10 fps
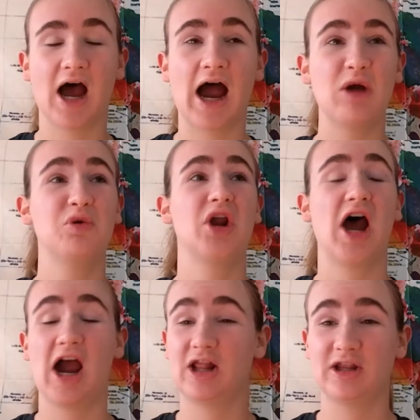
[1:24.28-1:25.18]
I would
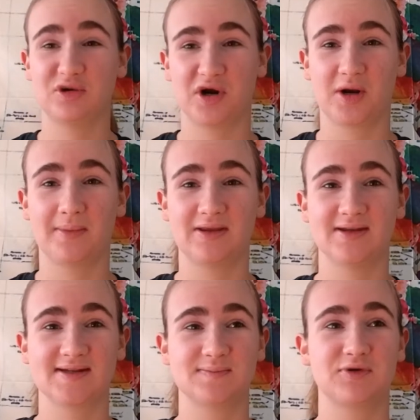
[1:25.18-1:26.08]
highly recommend
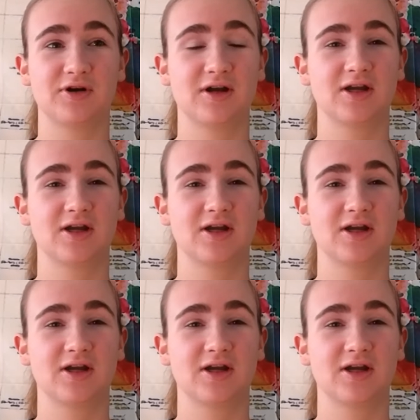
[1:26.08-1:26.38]
this book.